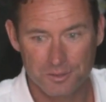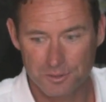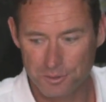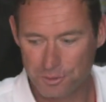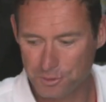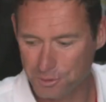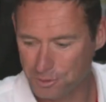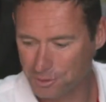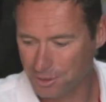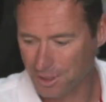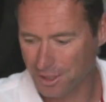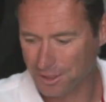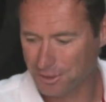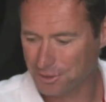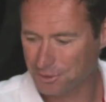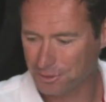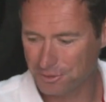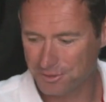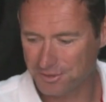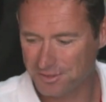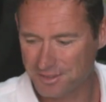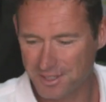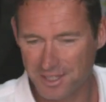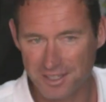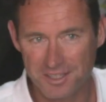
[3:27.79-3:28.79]
You, I
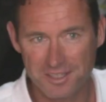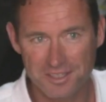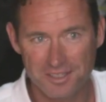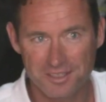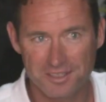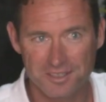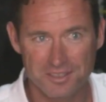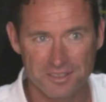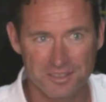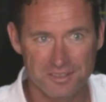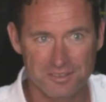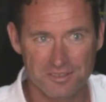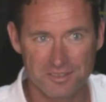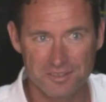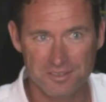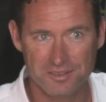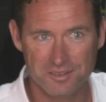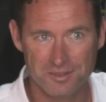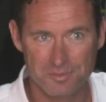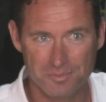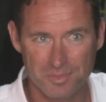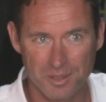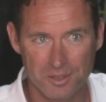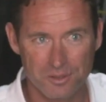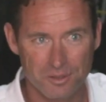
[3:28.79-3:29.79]
can't stay in, in
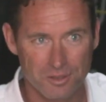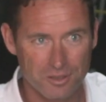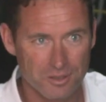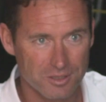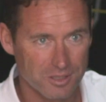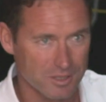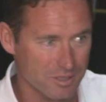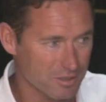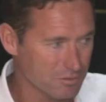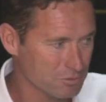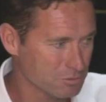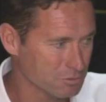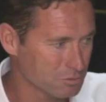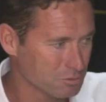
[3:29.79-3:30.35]
this panel, I have